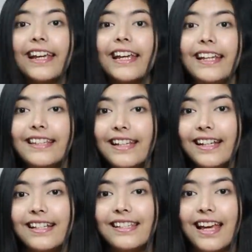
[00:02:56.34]
the
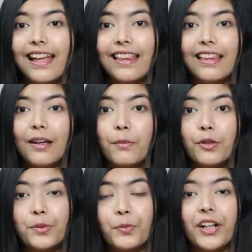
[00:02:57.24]
easiest and the
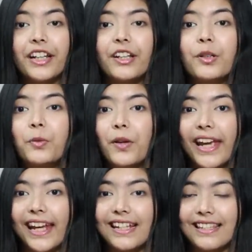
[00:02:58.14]
most practical
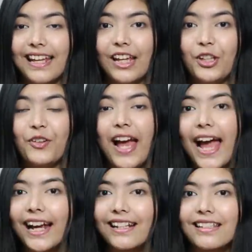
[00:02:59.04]
way is that you
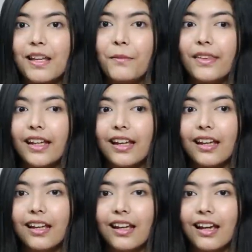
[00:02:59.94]
ask something
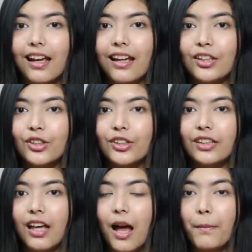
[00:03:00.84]

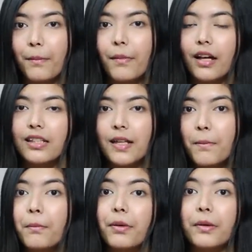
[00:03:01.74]
up, uh,
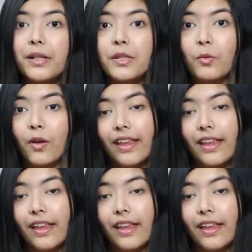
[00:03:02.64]
some Burmese word